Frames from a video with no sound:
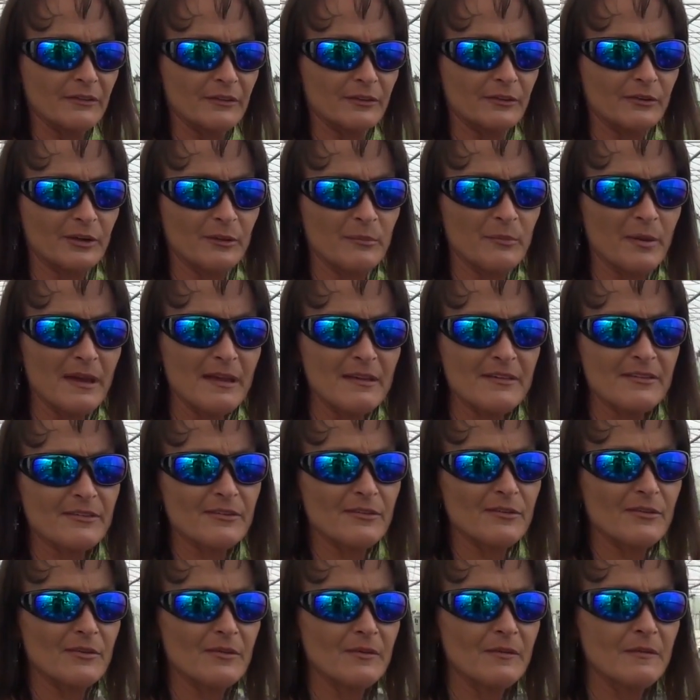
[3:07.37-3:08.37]
The green
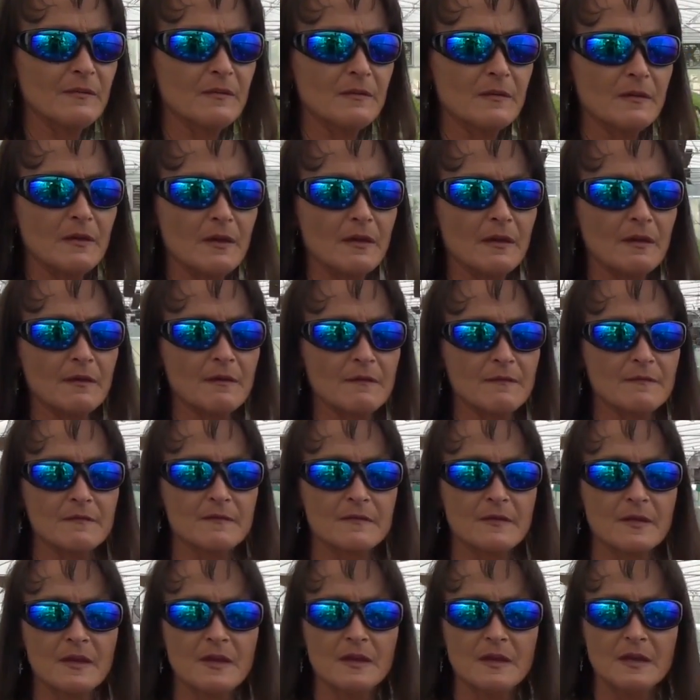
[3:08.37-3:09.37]
basil
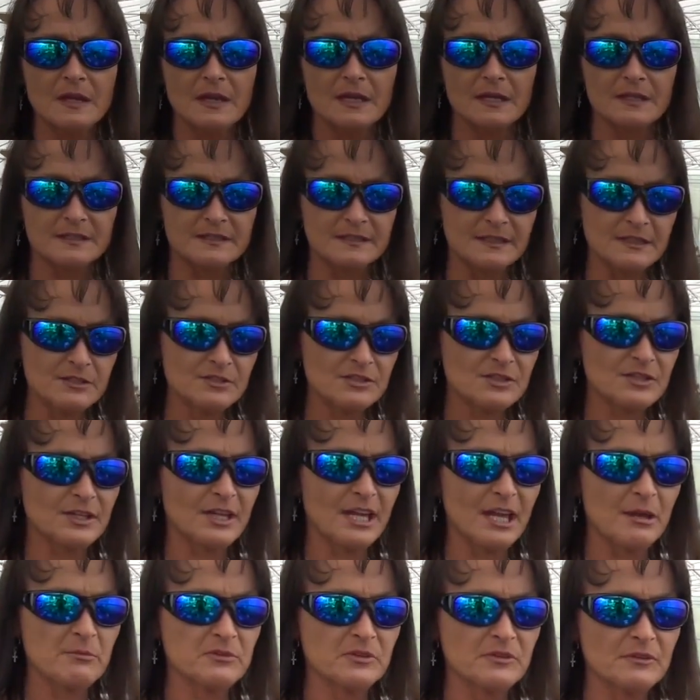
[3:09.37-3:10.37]

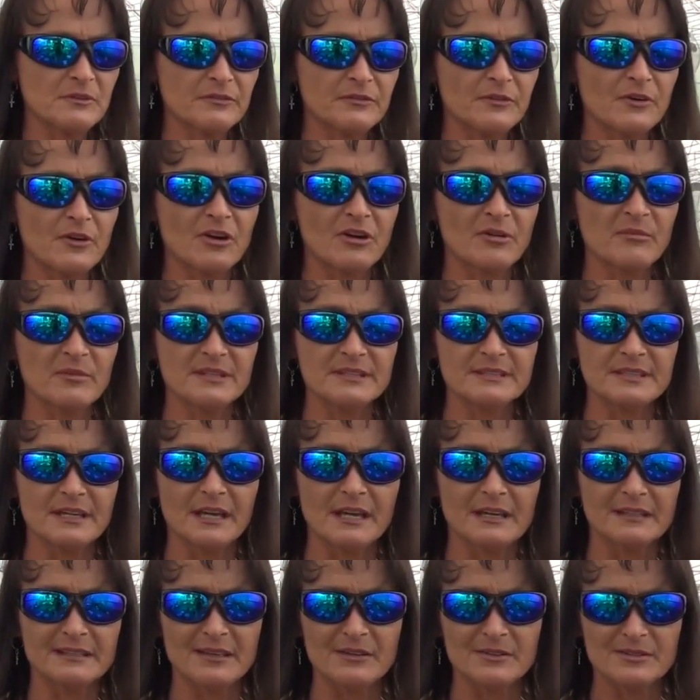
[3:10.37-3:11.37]
extension came to the farm and
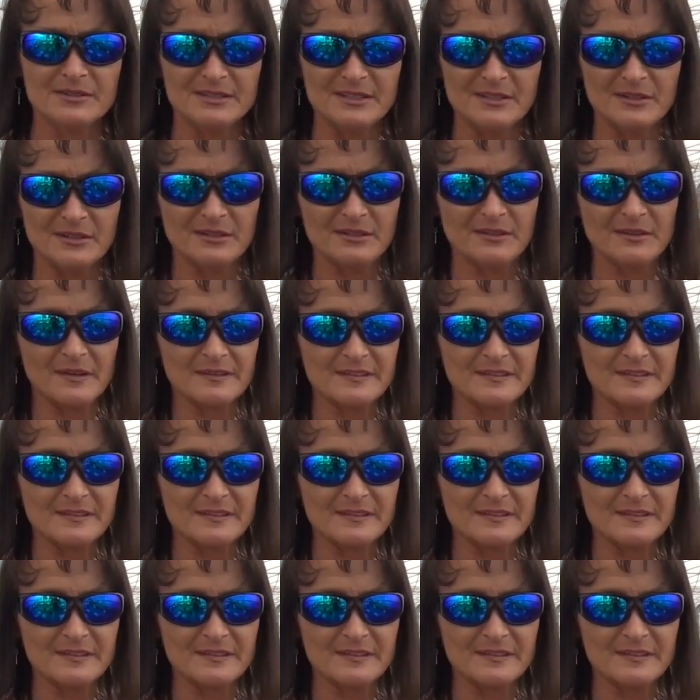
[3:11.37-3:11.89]
diagnosed it